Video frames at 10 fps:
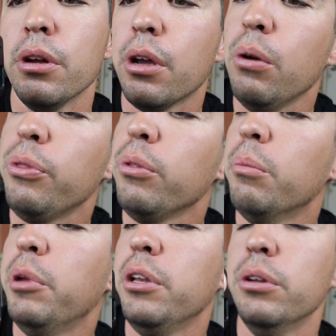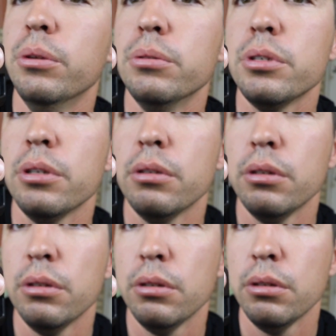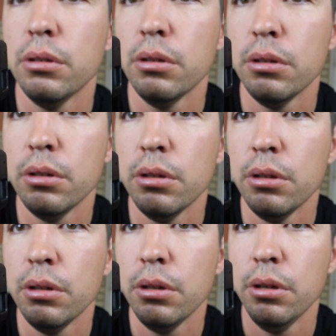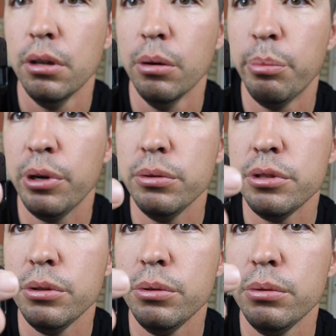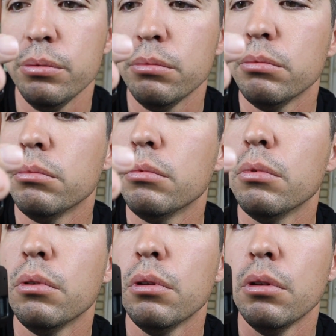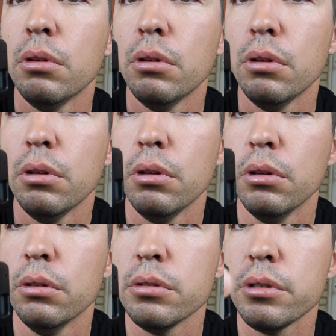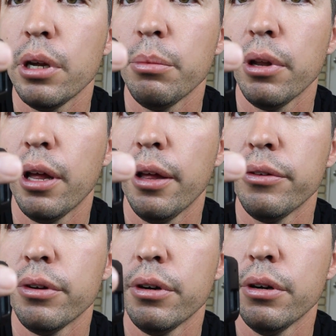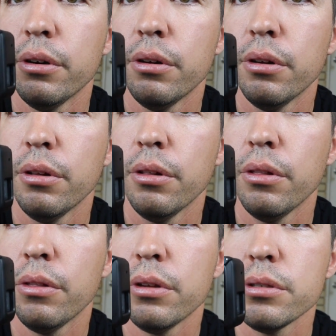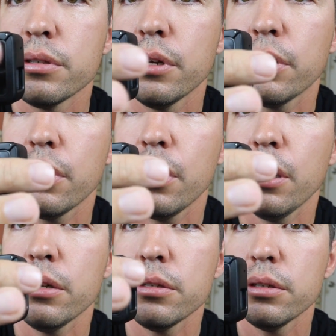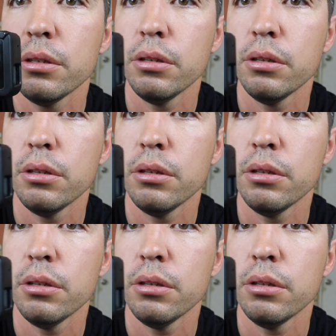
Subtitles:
You can go through the menus, you know, Pro Tune, stabilizer, things like that.